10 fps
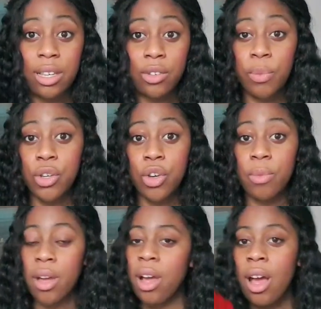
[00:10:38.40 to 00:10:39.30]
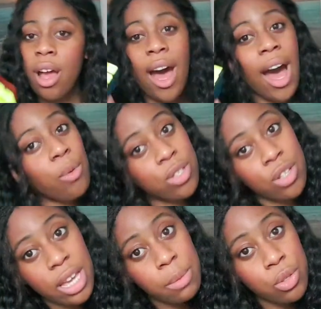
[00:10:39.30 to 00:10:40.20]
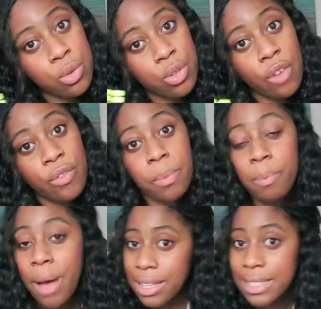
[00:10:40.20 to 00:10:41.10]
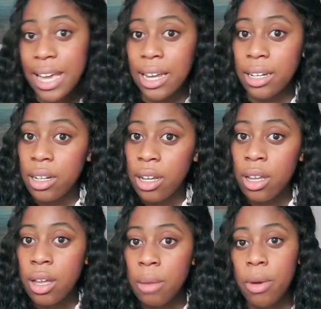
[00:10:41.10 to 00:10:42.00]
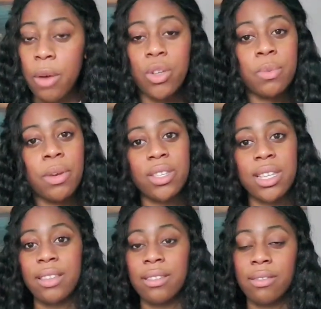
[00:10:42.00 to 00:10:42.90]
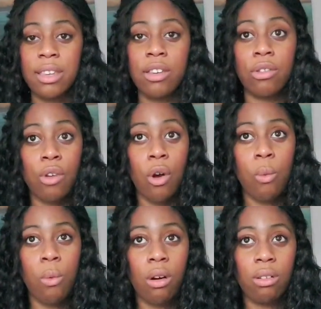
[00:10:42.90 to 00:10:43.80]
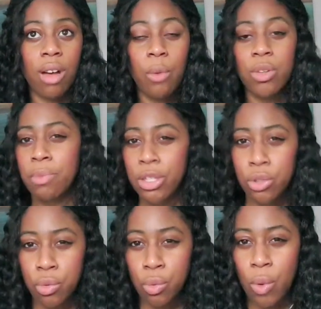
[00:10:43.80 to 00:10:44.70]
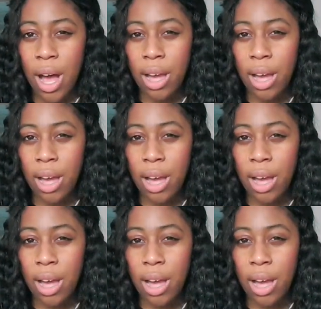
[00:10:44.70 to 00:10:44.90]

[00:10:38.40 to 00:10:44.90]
Rubik cube, I was not able to solve it back then, but it was because I didn't know what I was meant to do.